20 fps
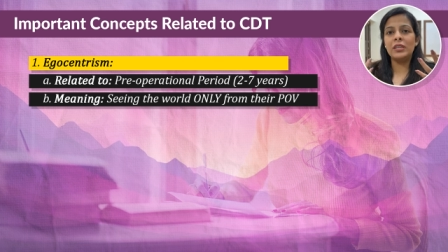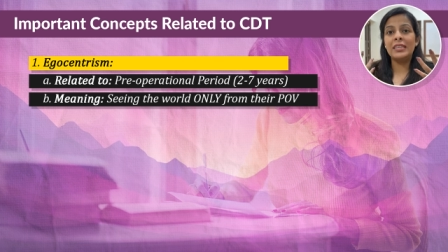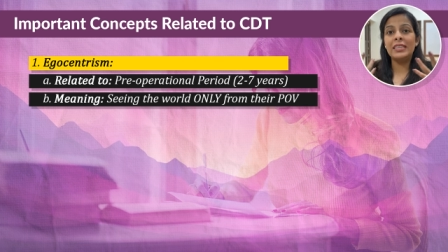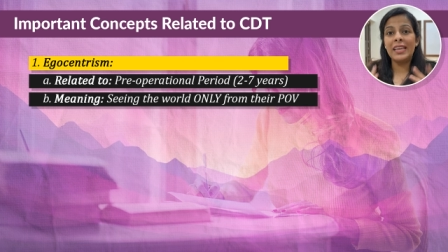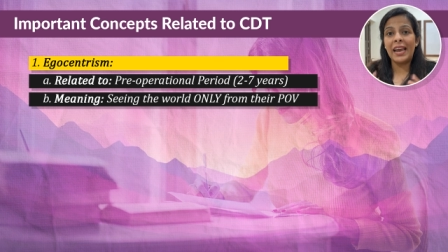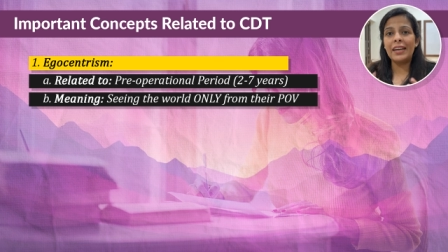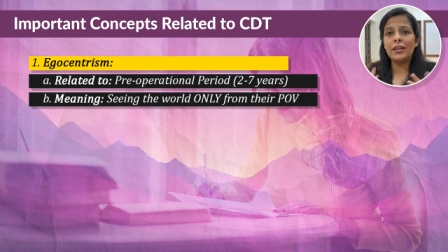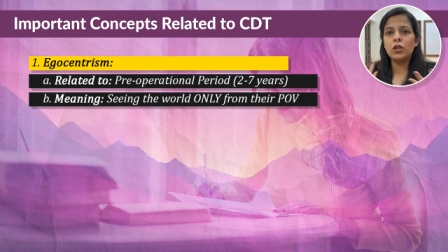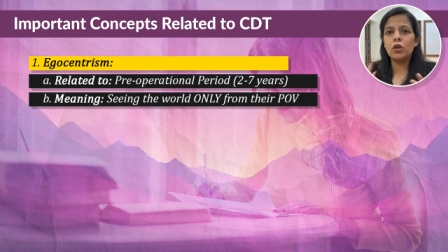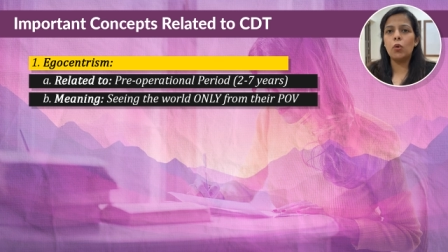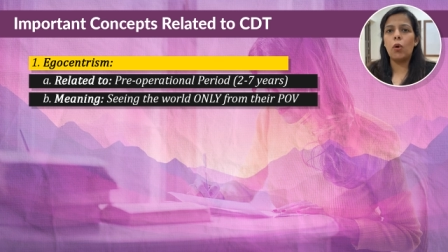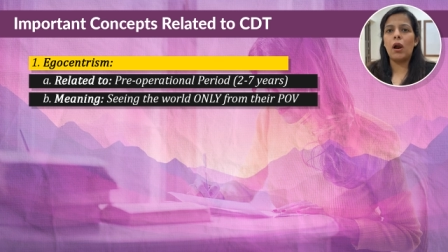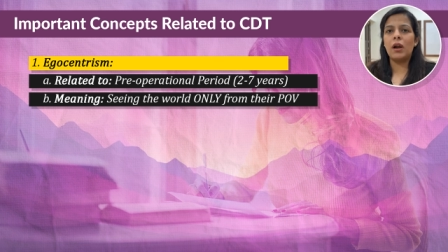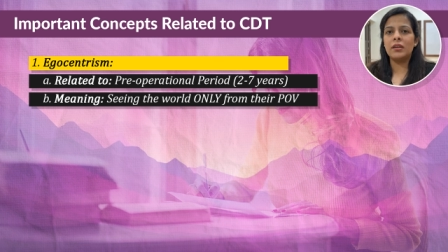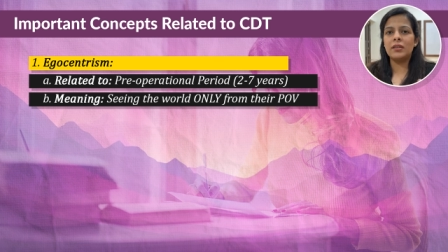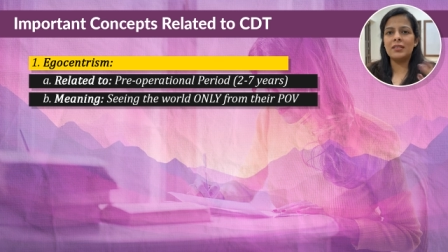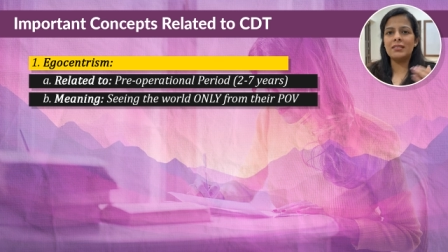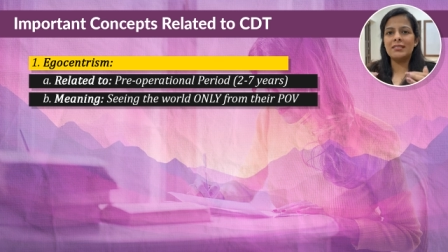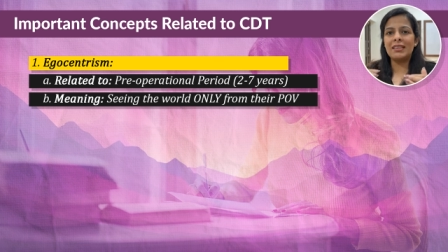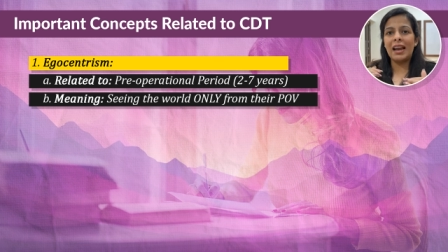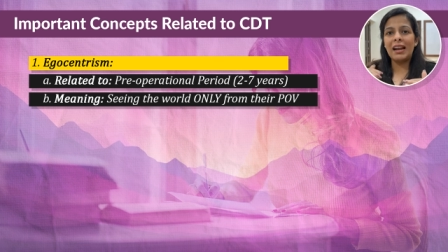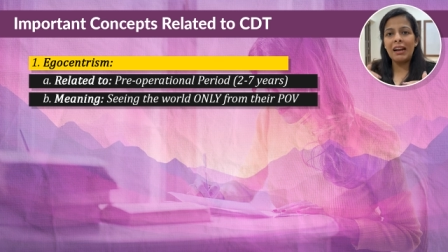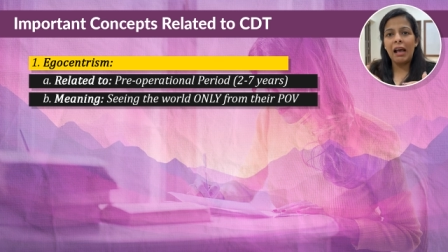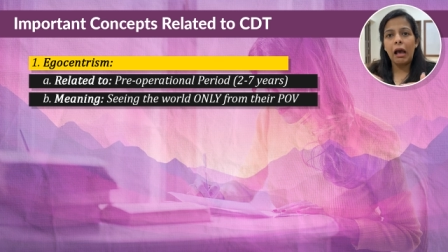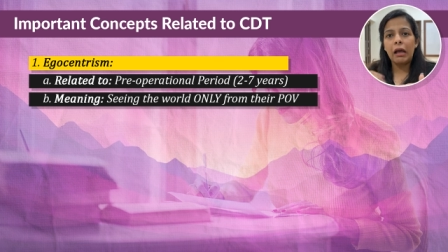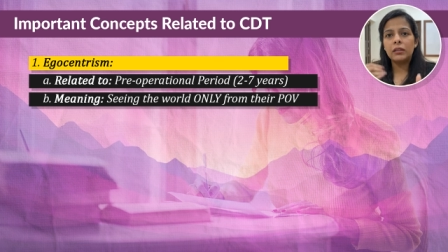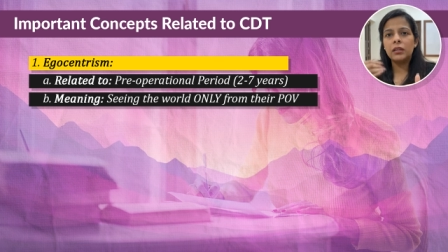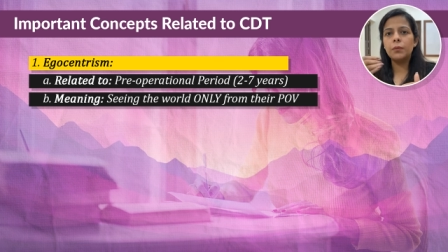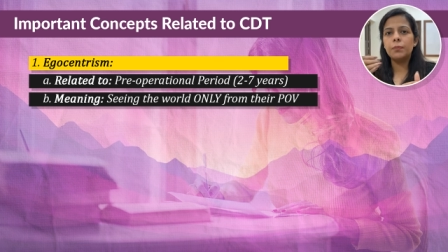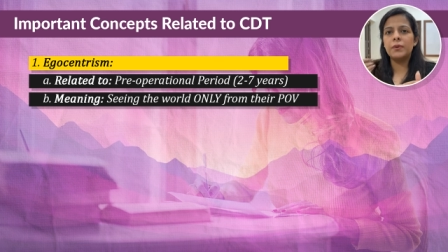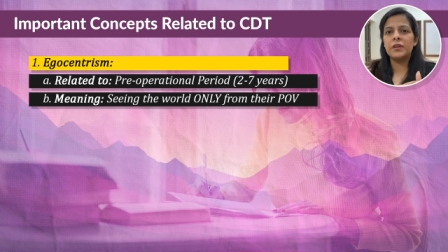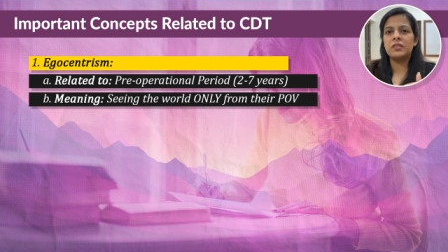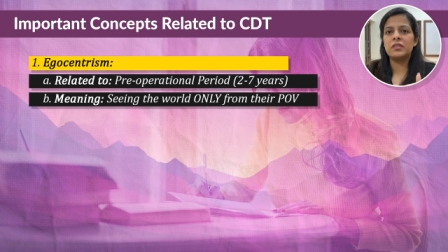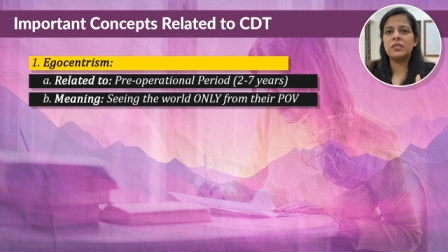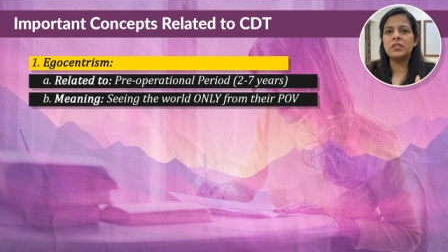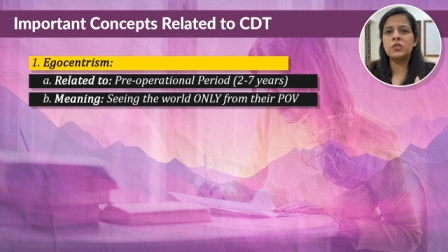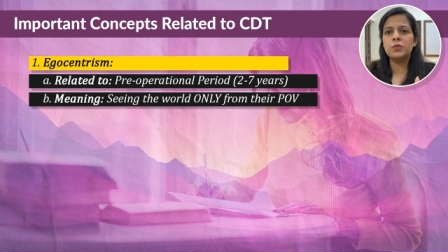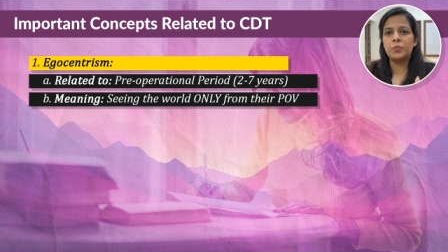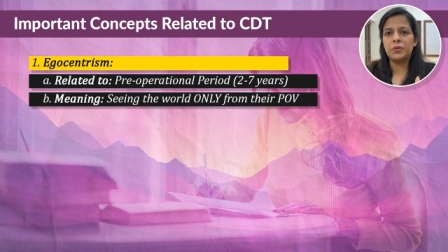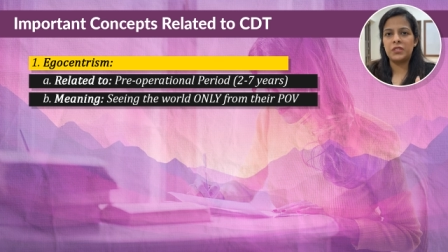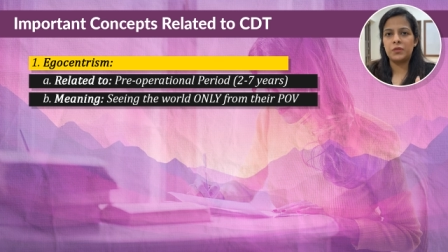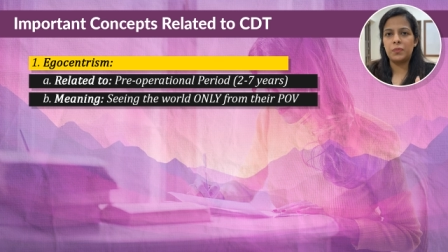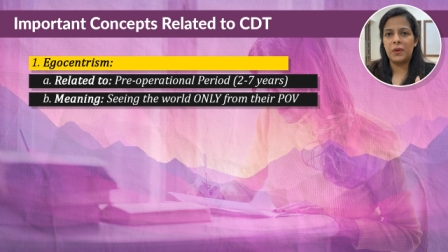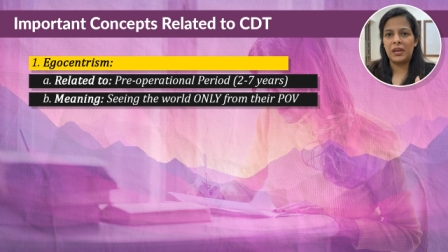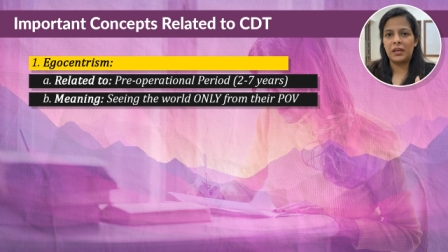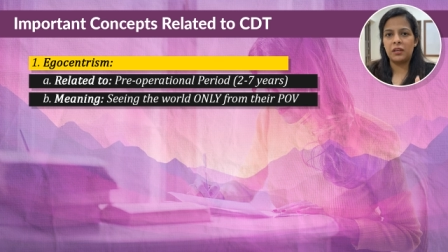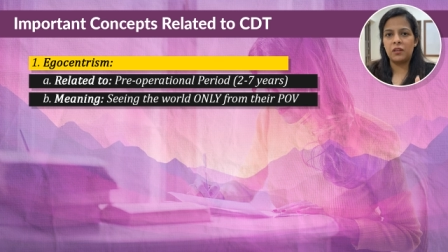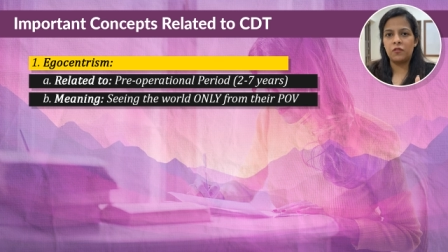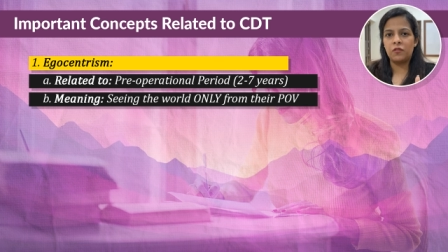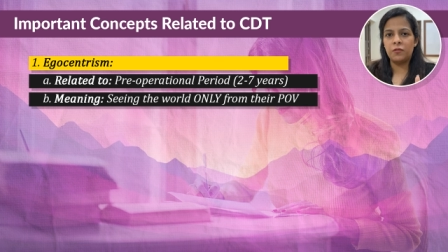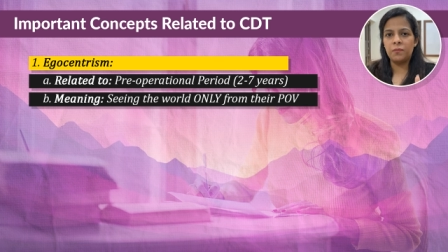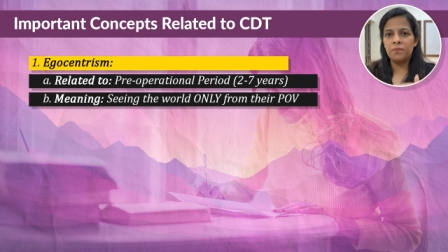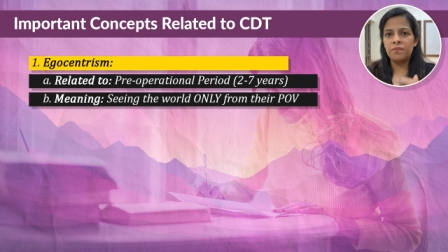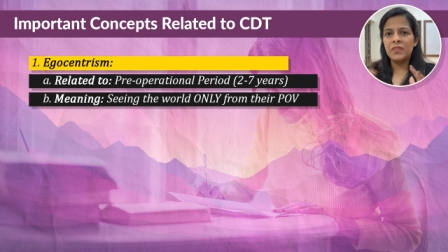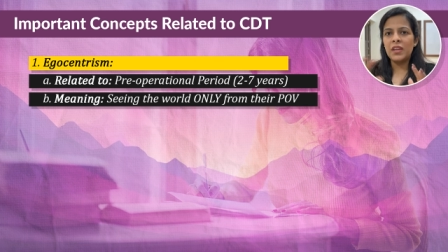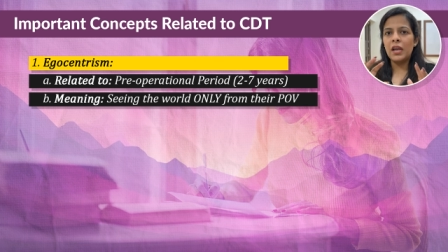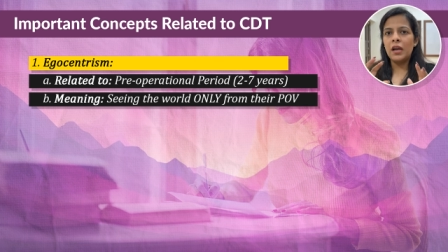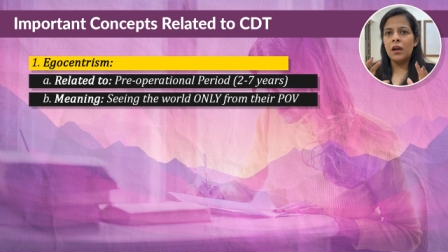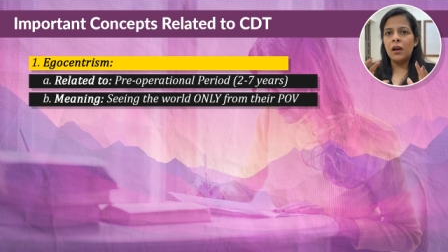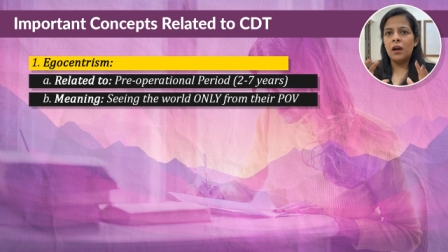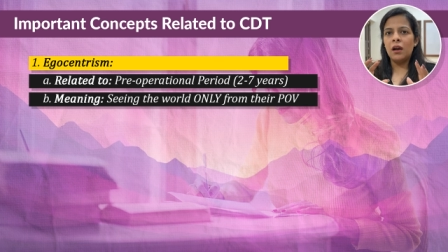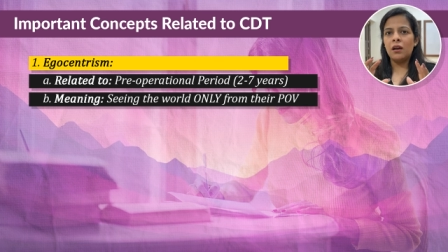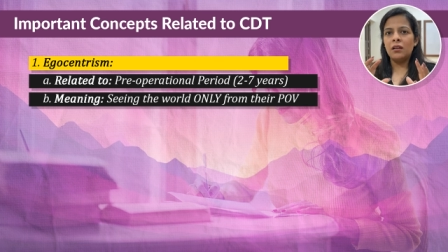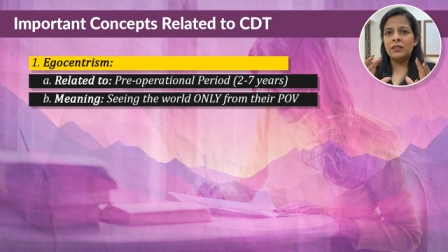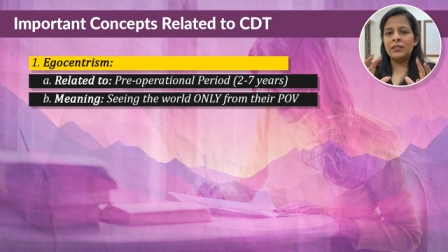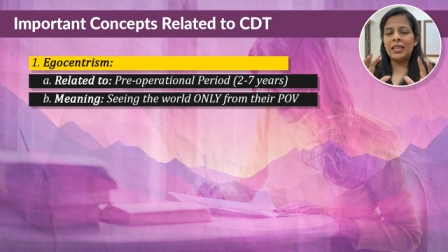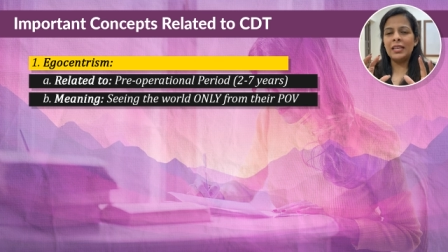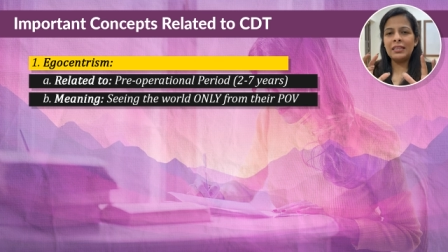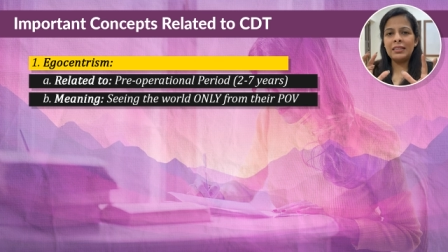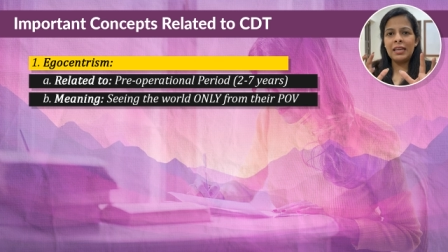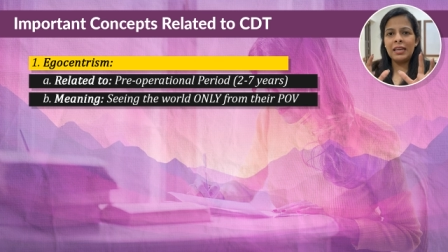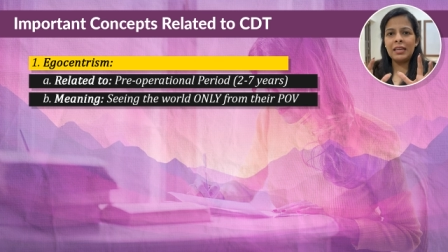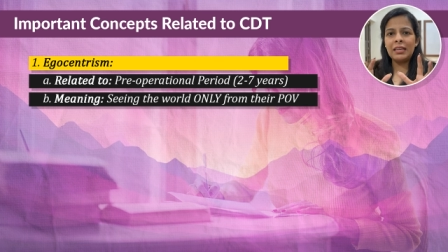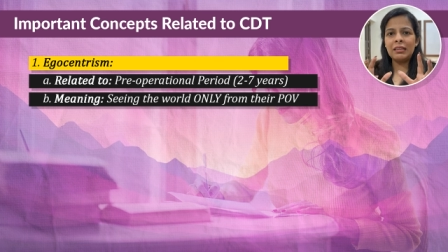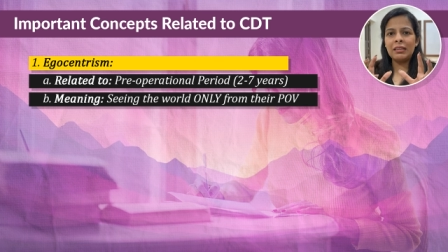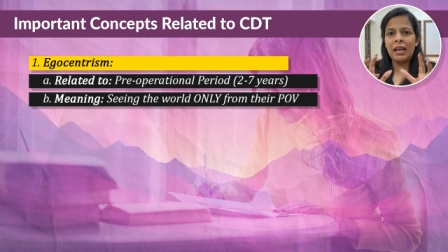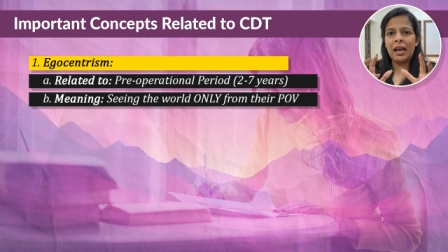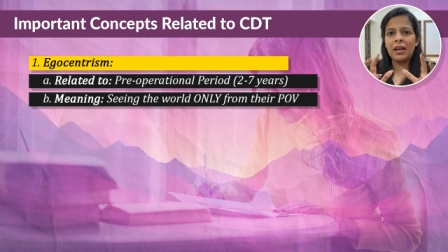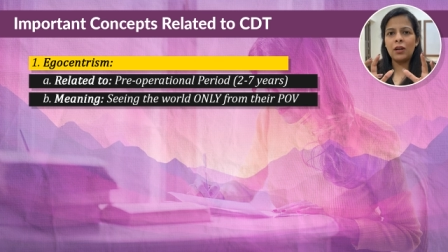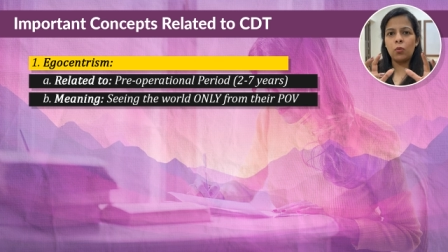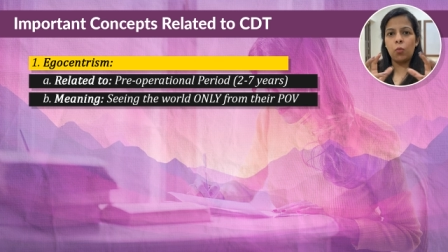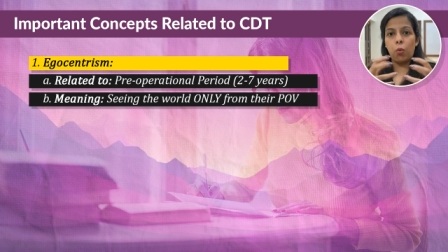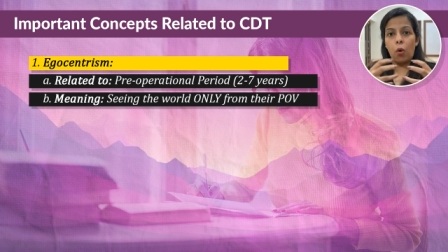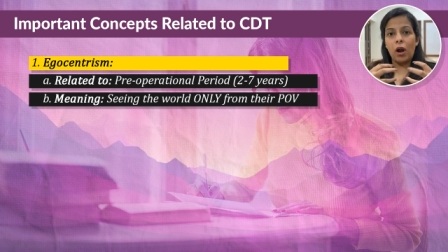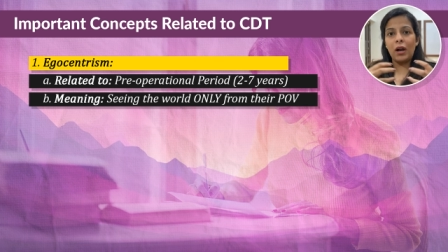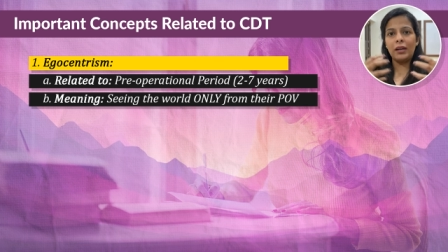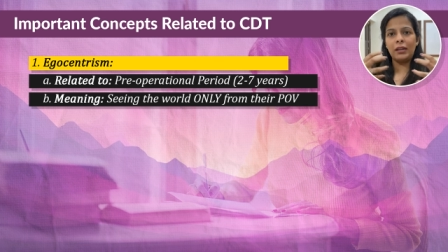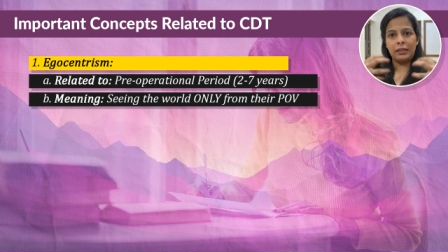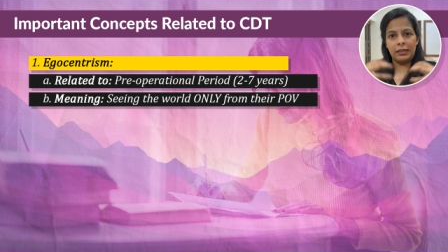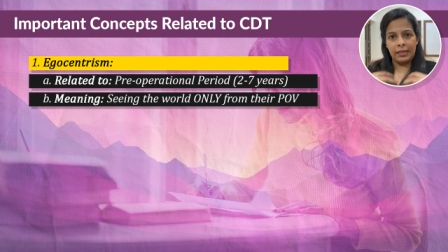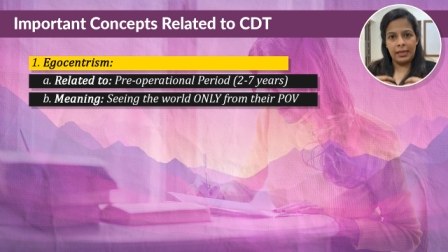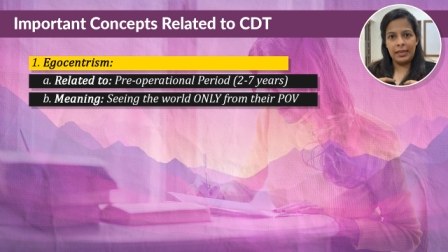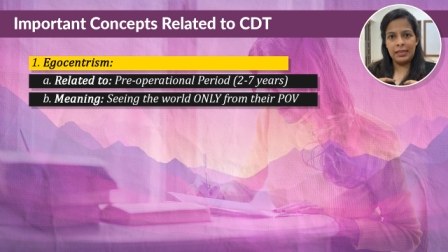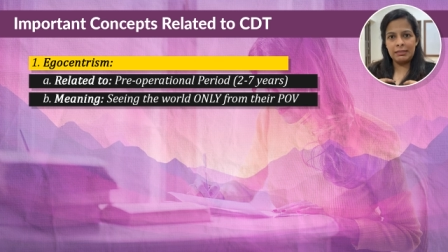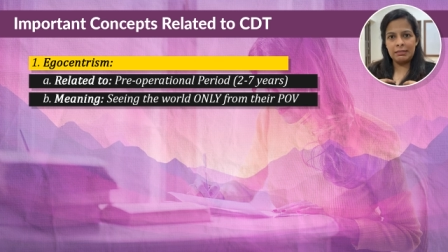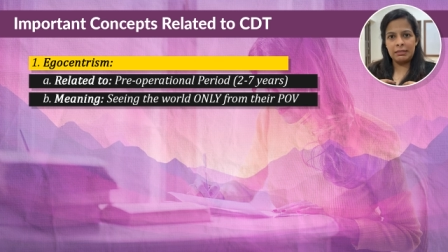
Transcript: yet to understand other person's perspective. They think that what they